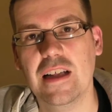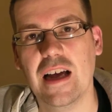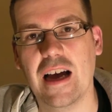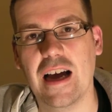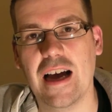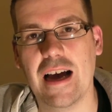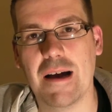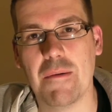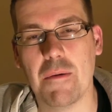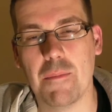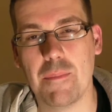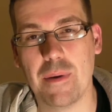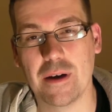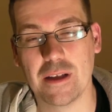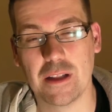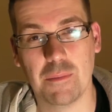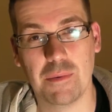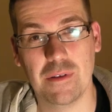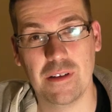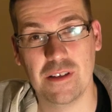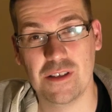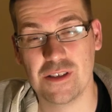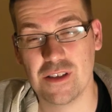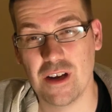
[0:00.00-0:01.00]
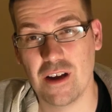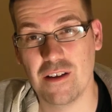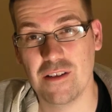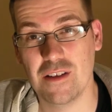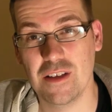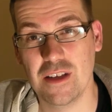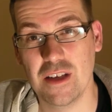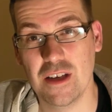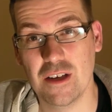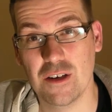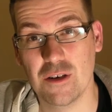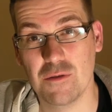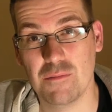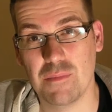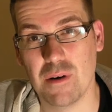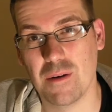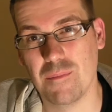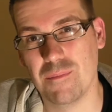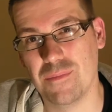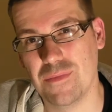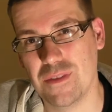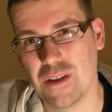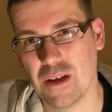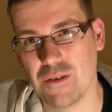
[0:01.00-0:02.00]
I picked up at the start of the year
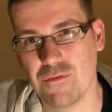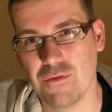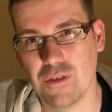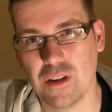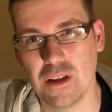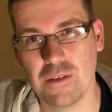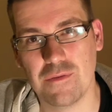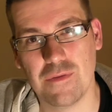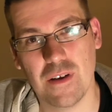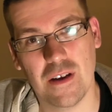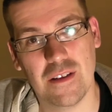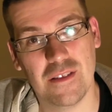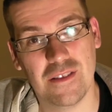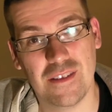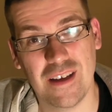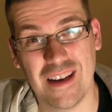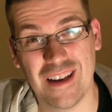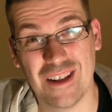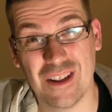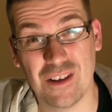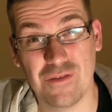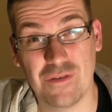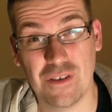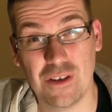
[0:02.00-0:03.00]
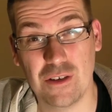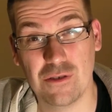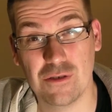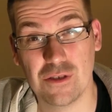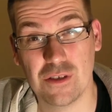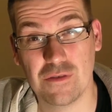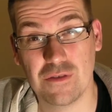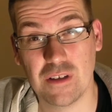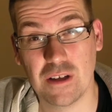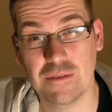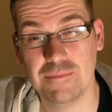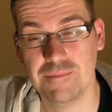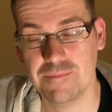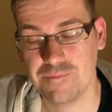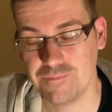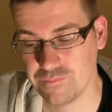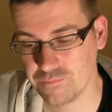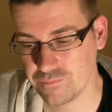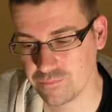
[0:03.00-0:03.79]
but didn't really fit into any other videos I've done.